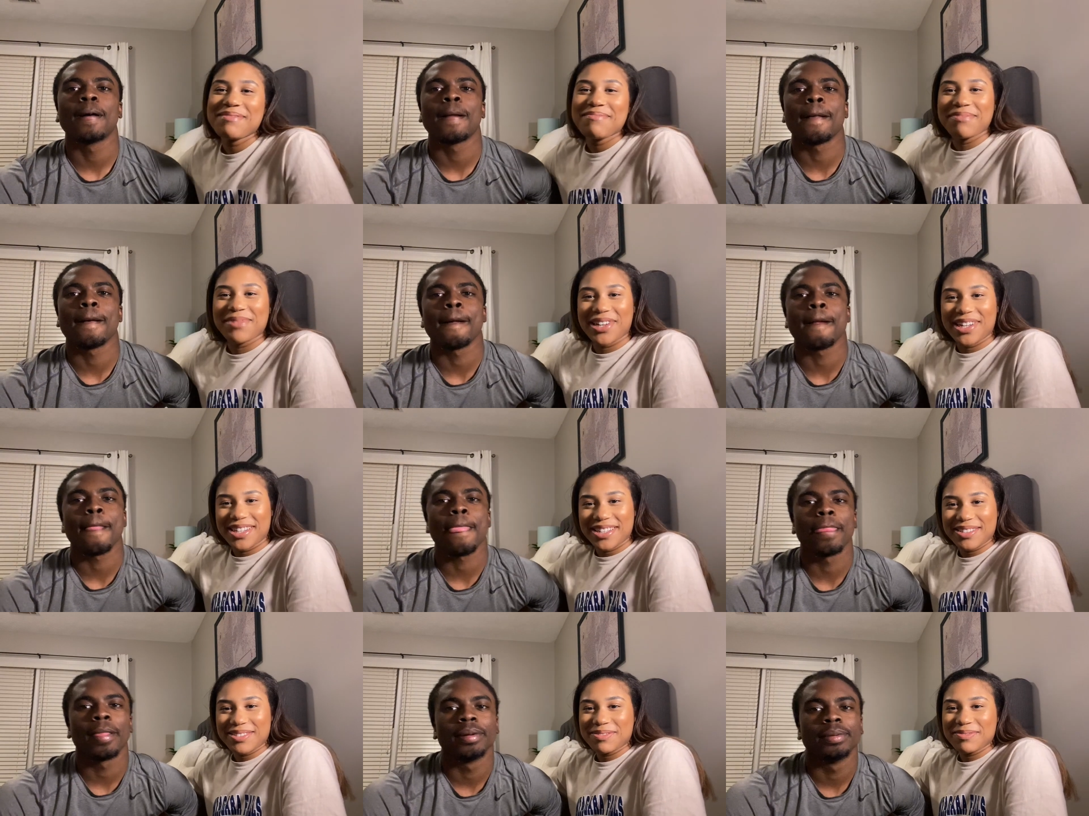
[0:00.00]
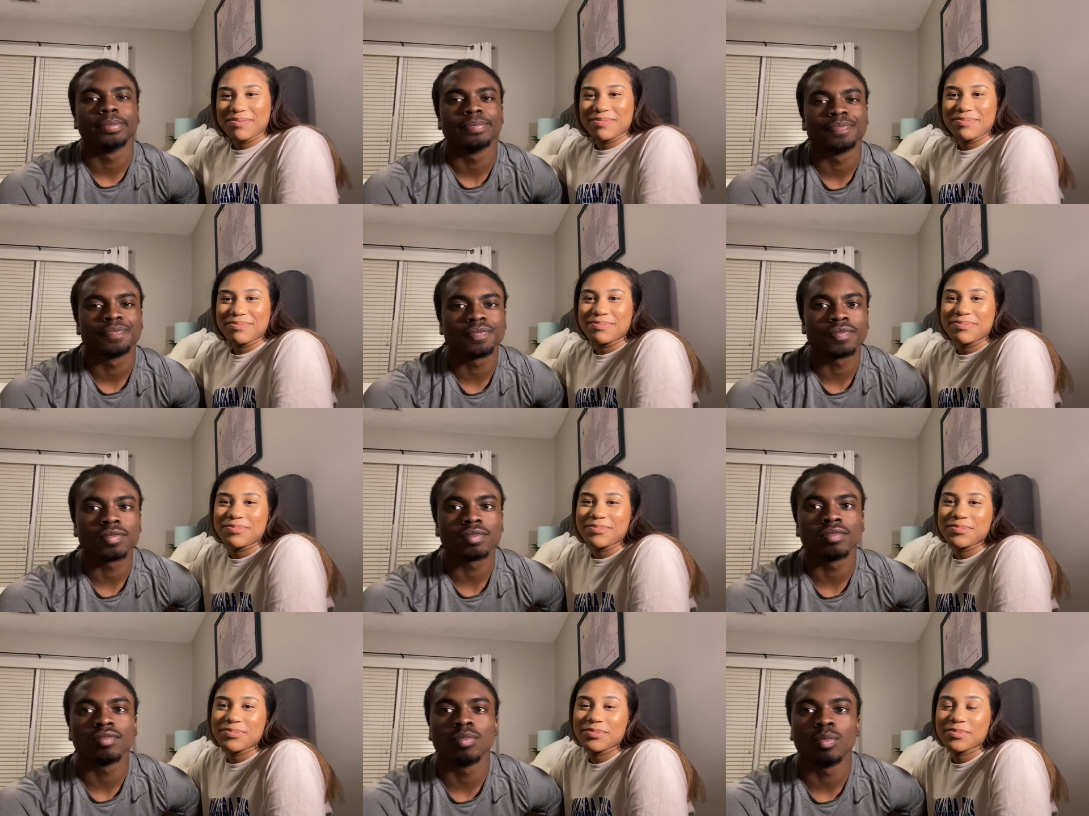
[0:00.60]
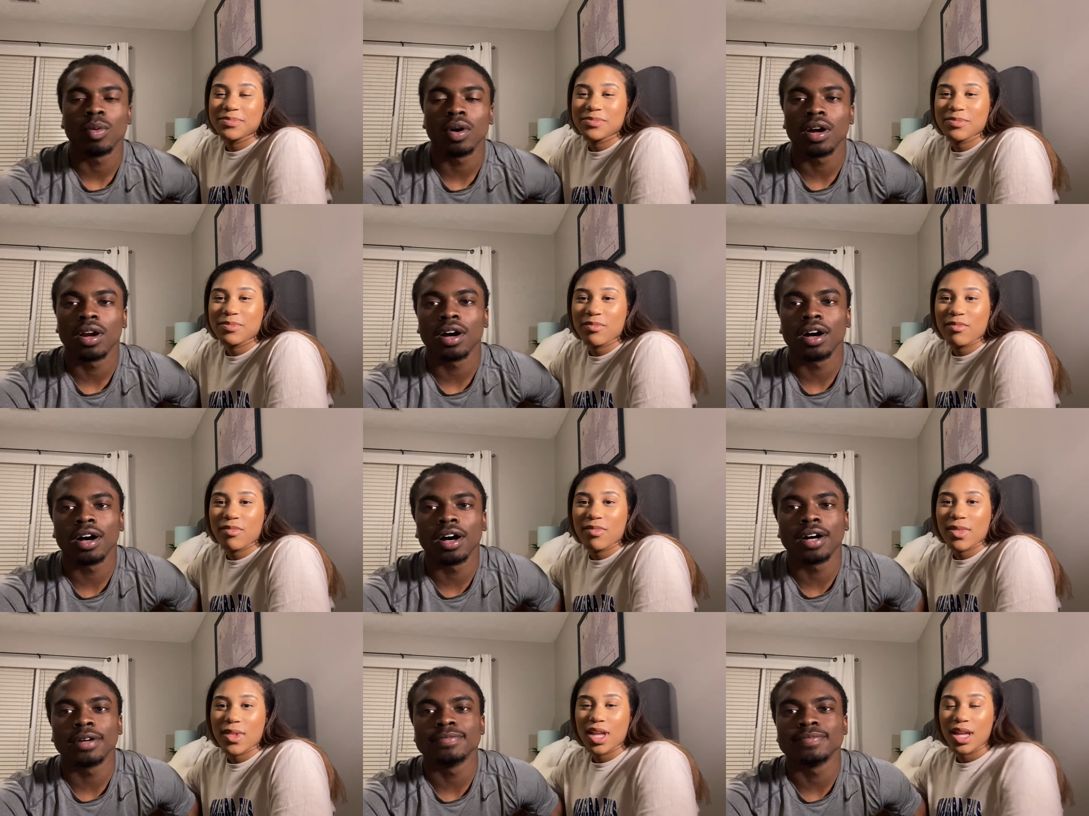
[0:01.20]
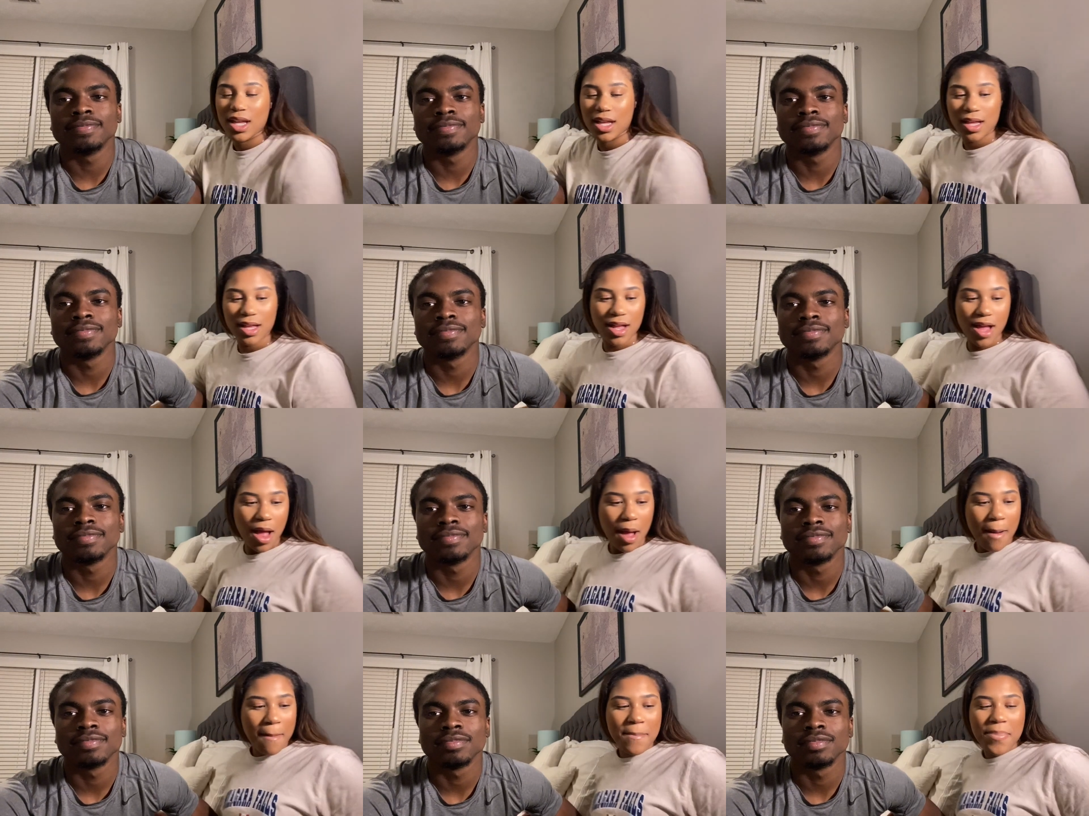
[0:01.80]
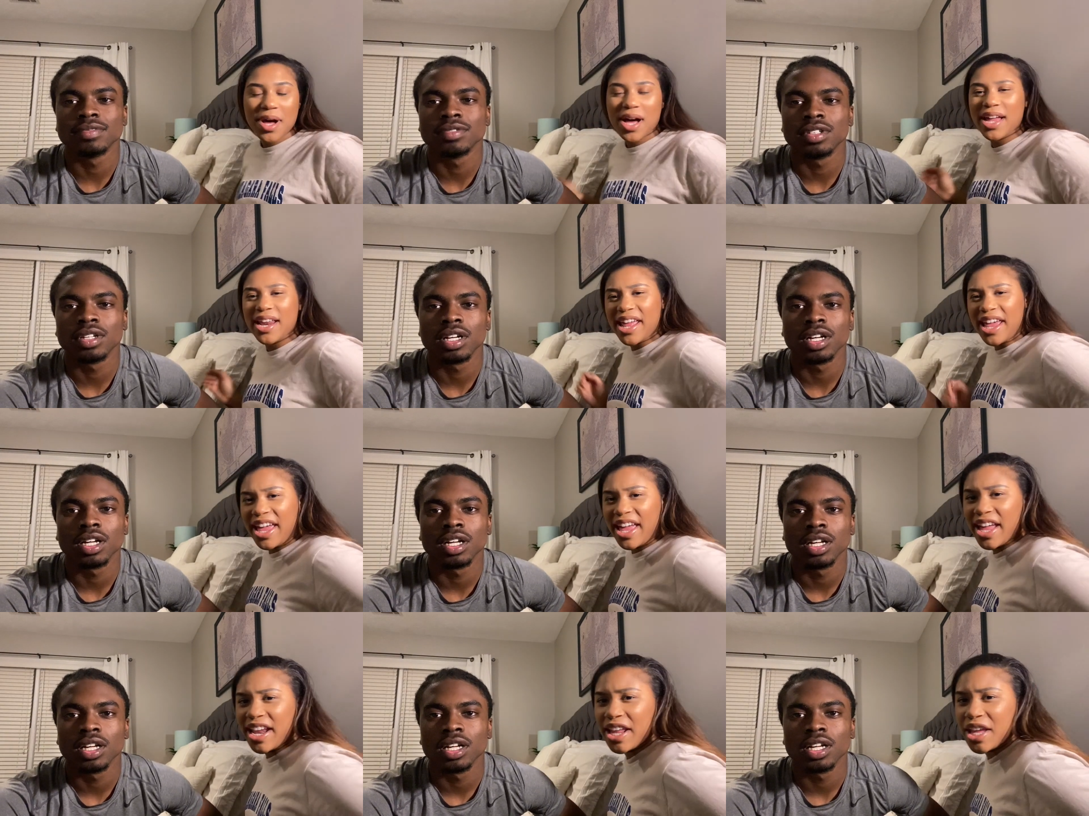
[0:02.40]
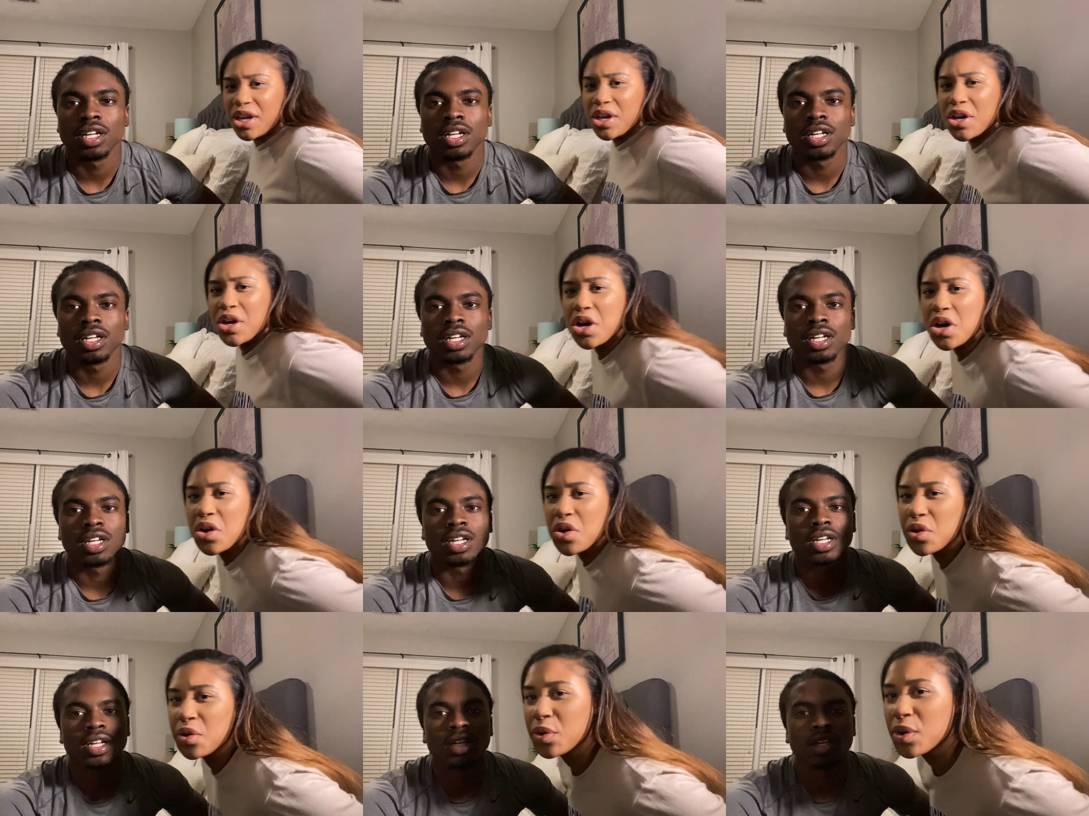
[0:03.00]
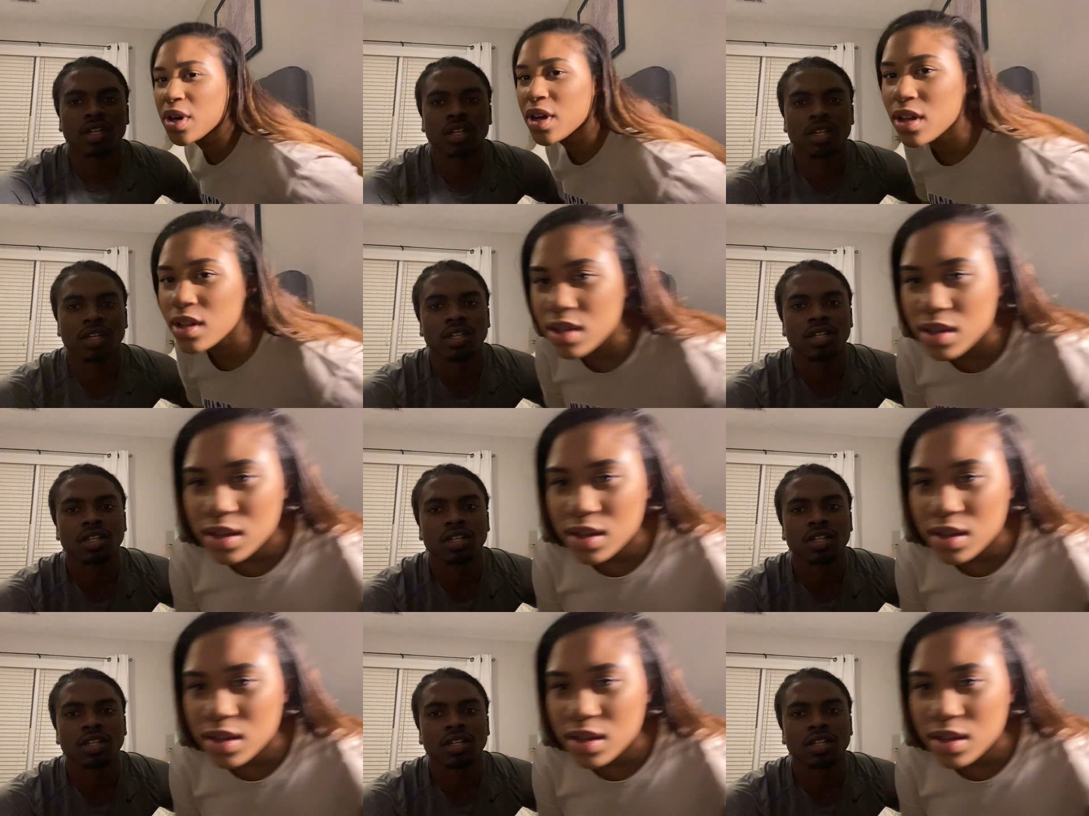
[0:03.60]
Speaker 1: But.
Speaker 2: But um.
Speaker 1: But anywho.